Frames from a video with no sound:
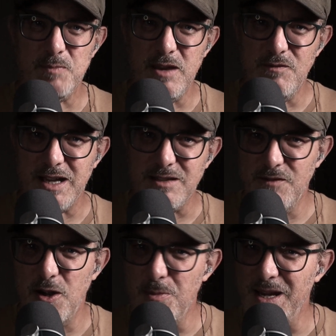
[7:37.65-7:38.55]
In fact,
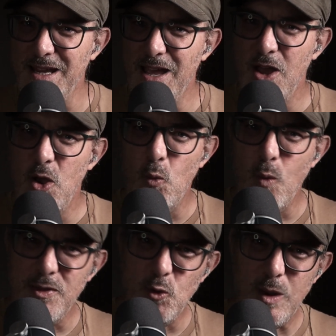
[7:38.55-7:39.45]
invariably,
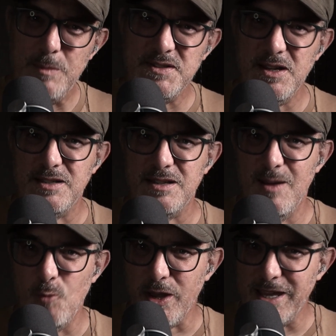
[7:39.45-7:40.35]
when the website
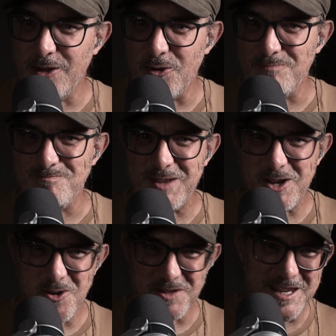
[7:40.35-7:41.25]
I'm working on
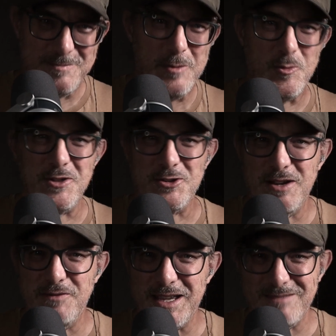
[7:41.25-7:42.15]
can't keep up with the
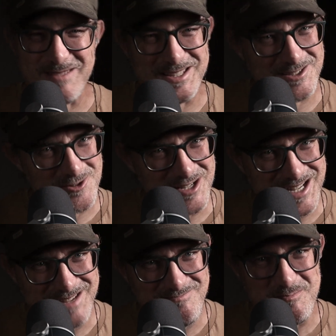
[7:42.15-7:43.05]
traffic, it's
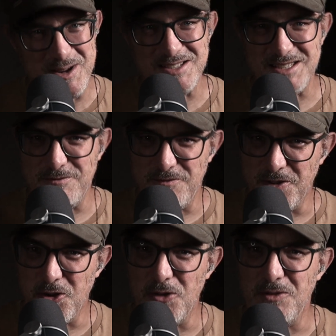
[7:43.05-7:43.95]
usually because I've
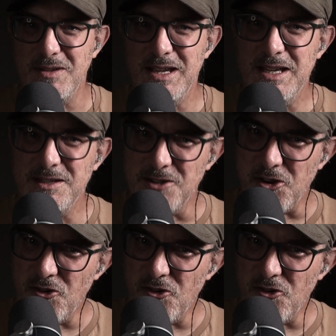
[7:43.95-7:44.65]
forgotten to